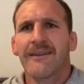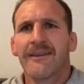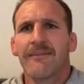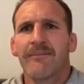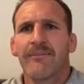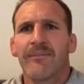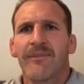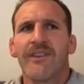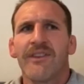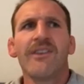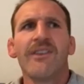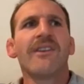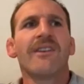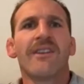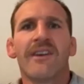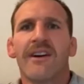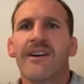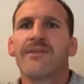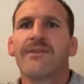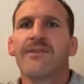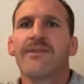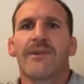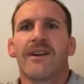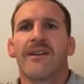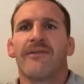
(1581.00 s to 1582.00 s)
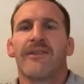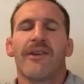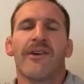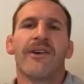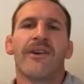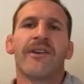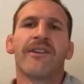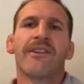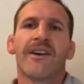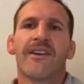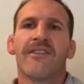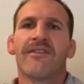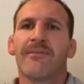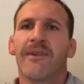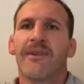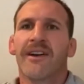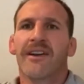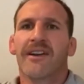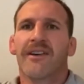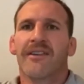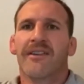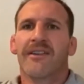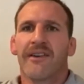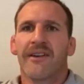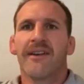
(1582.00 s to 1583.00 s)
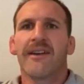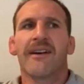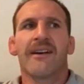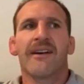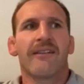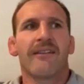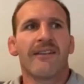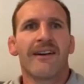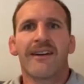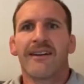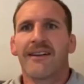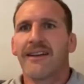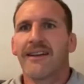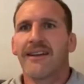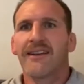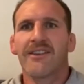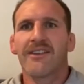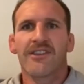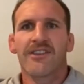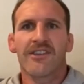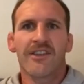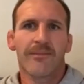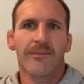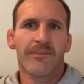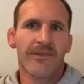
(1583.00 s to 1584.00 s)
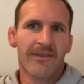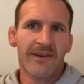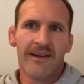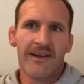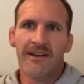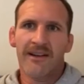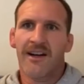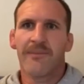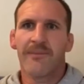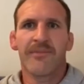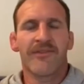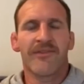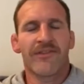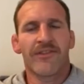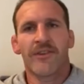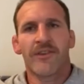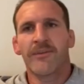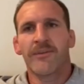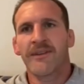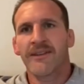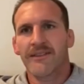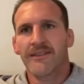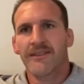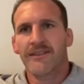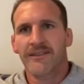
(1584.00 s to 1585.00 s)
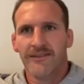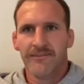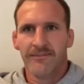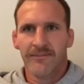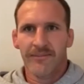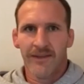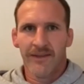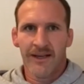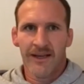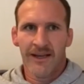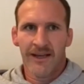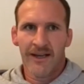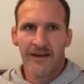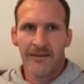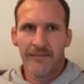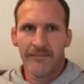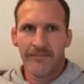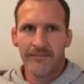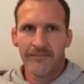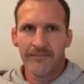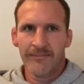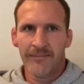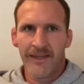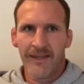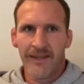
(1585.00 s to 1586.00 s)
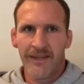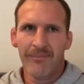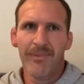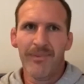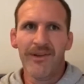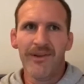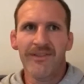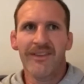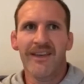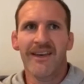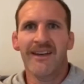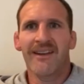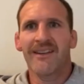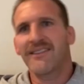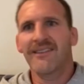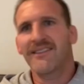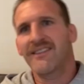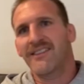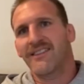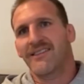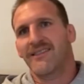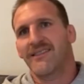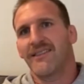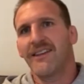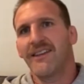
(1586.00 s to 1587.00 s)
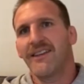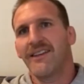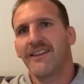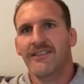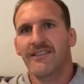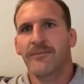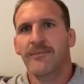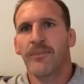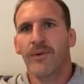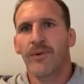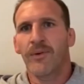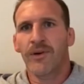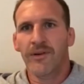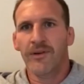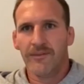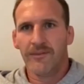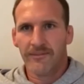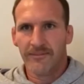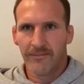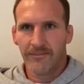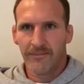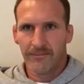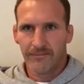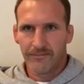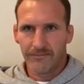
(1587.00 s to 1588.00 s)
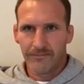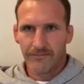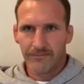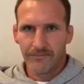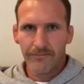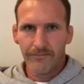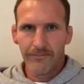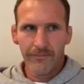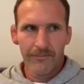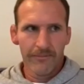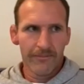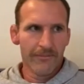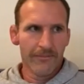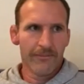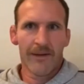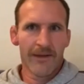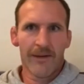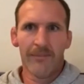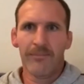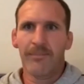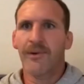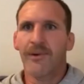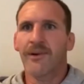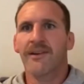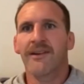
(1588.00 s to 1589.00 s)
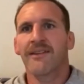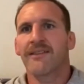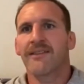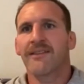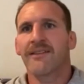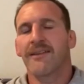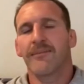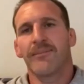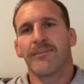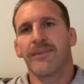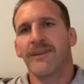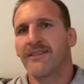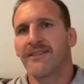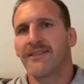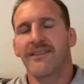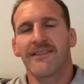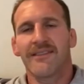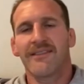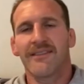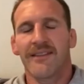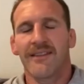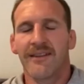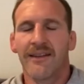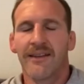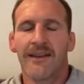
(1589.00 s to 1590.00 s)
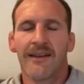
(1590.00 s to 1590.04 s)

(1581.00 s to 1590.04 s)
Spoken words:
utilize what I've learned over my career around leadership, around high performance, and put that into sport, put it into business and